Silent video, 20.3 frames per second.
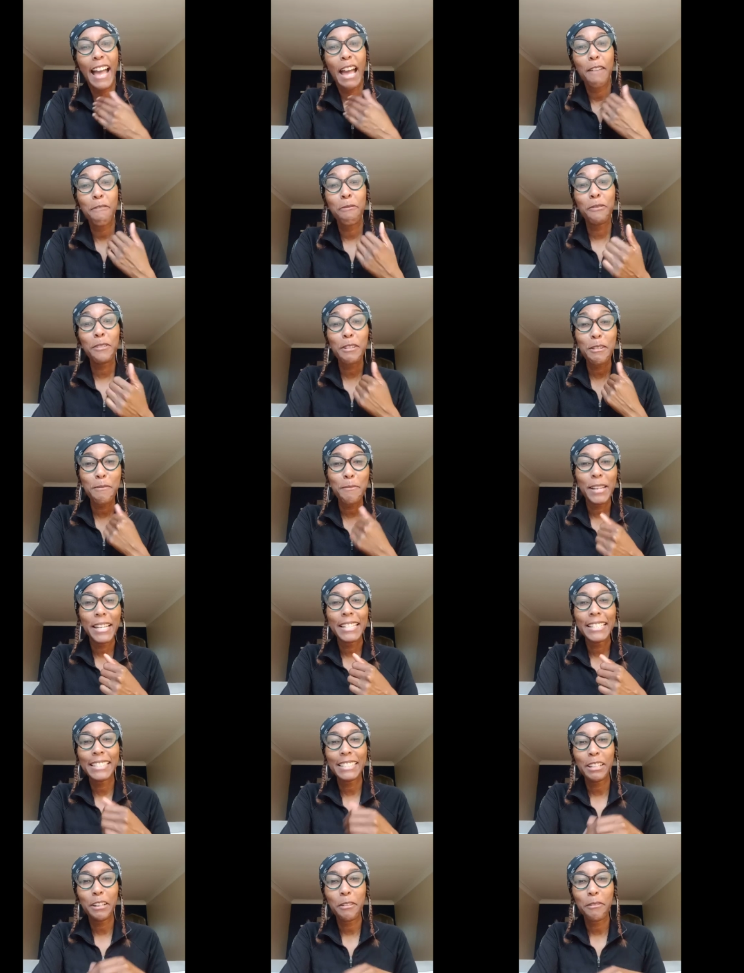I feel
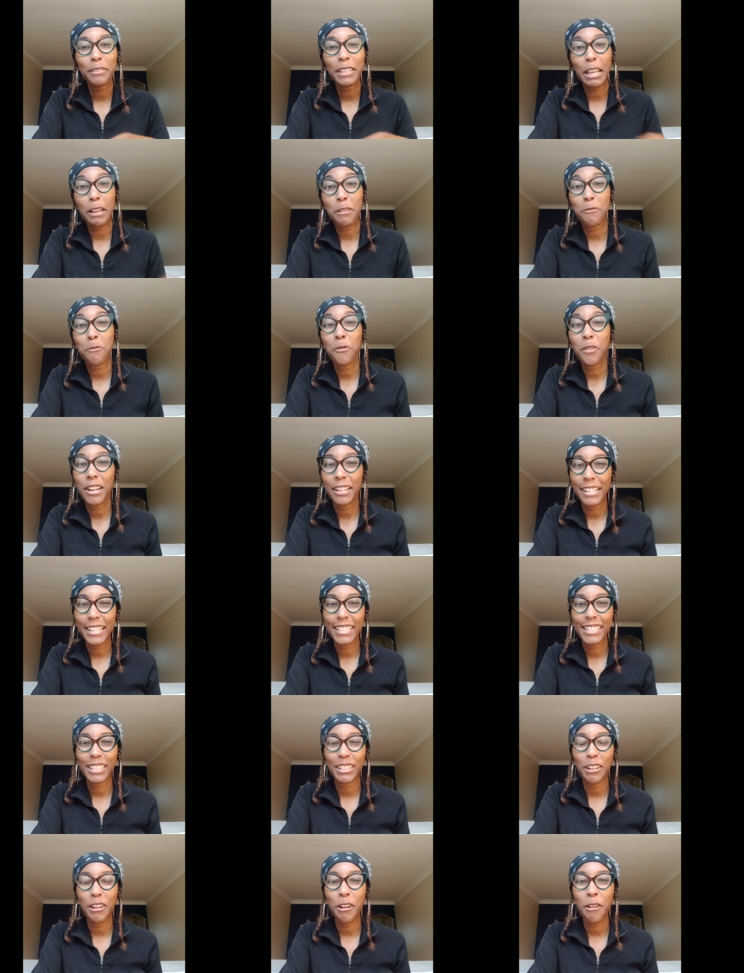myself like
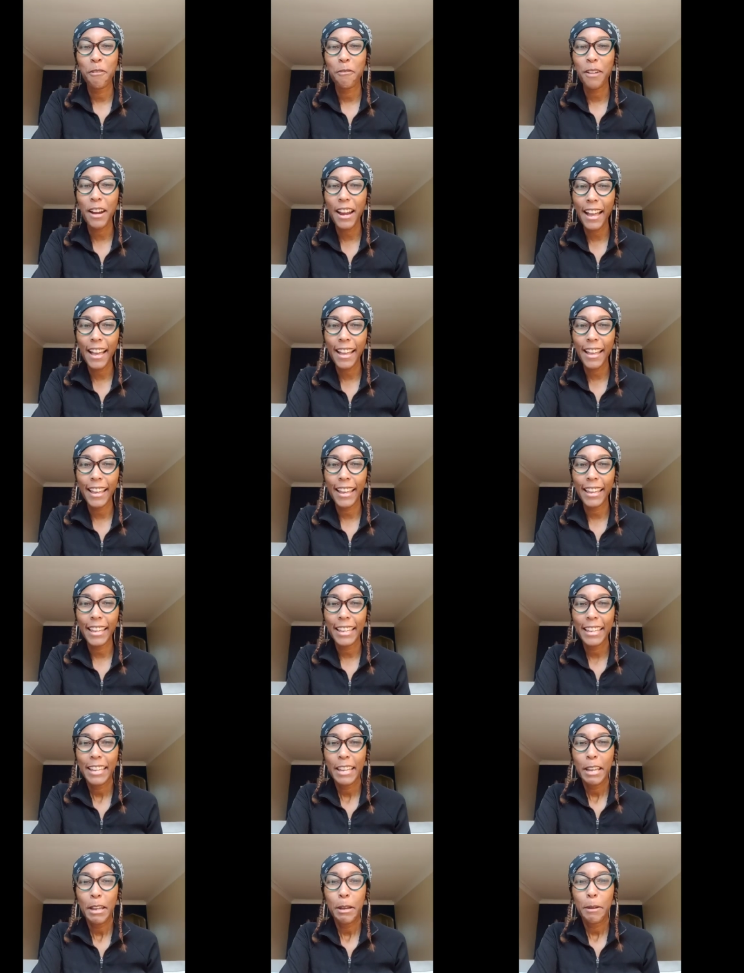wanting to
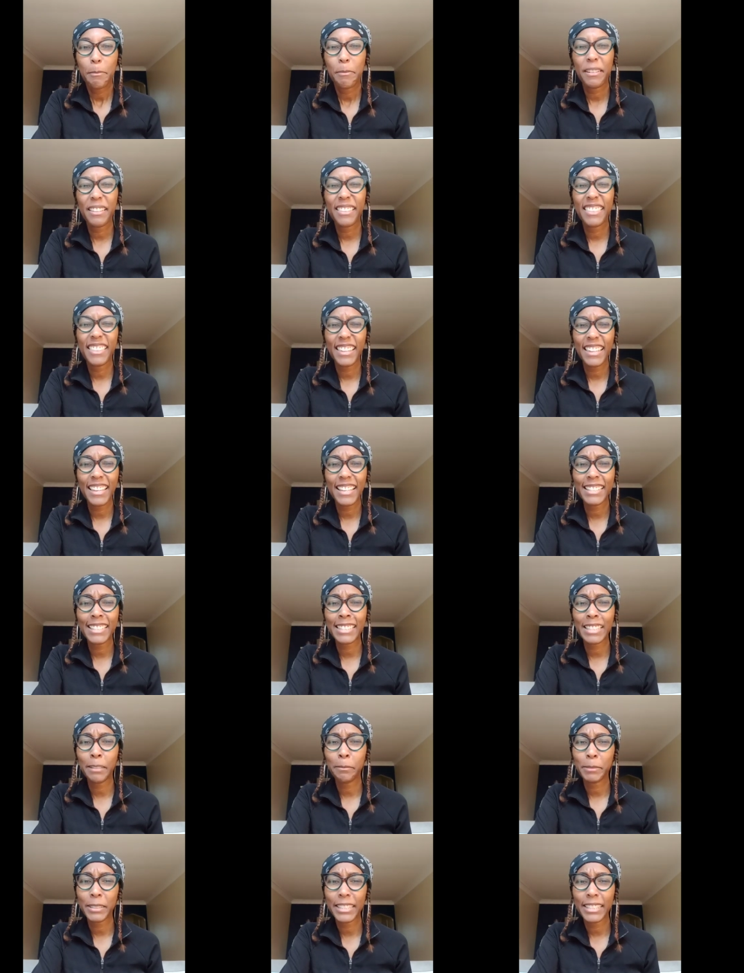cry. But then
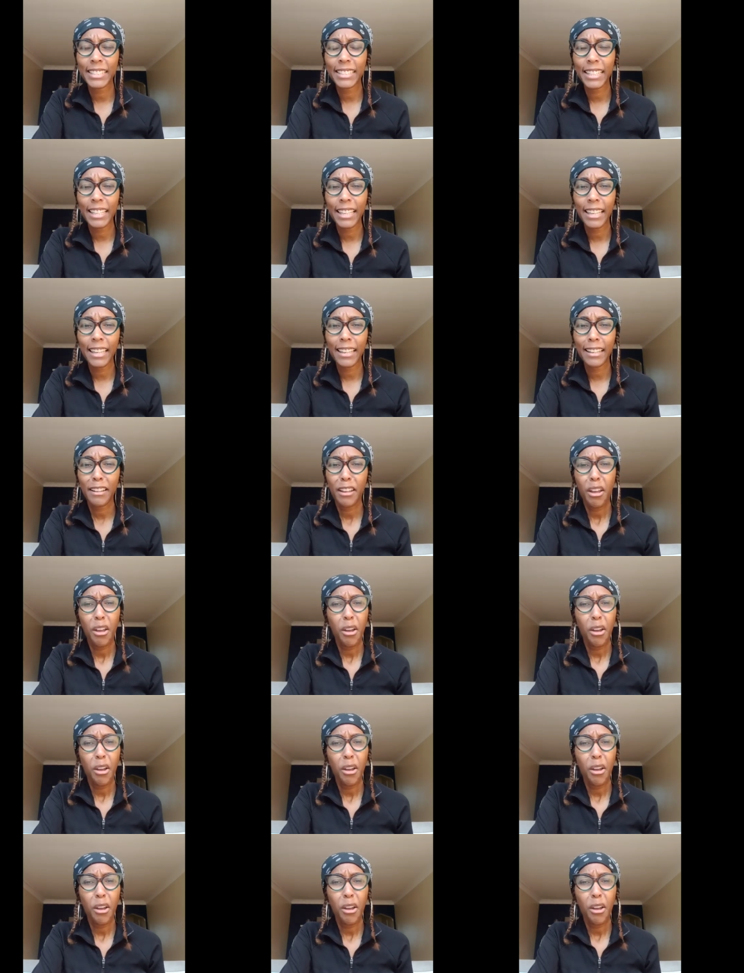something said,